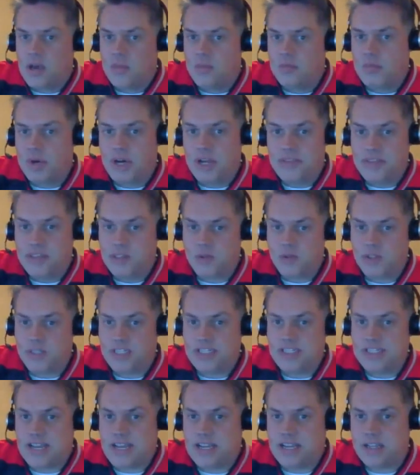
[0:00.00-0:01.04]
But this was
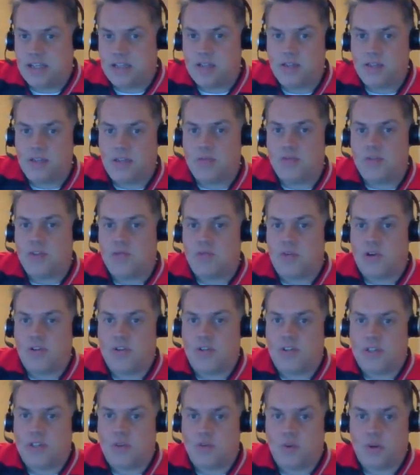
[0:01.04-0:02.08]
exactly the same as the
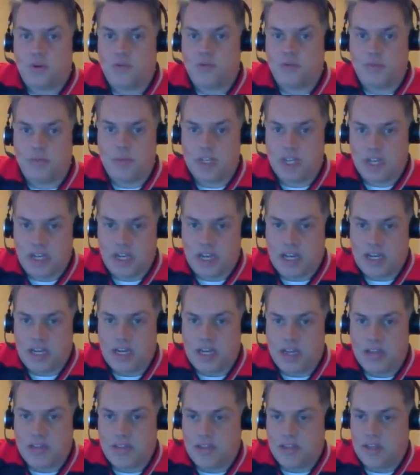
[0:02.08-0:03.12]
Rochester one for me. I got
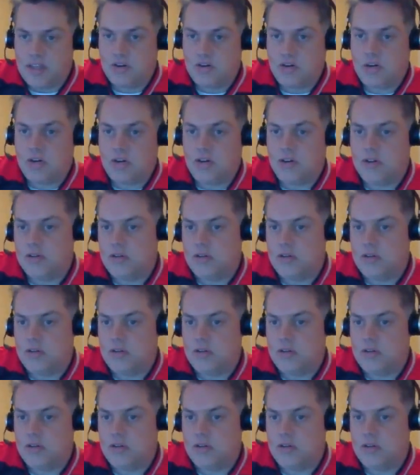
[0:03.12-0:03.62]
nothing at all.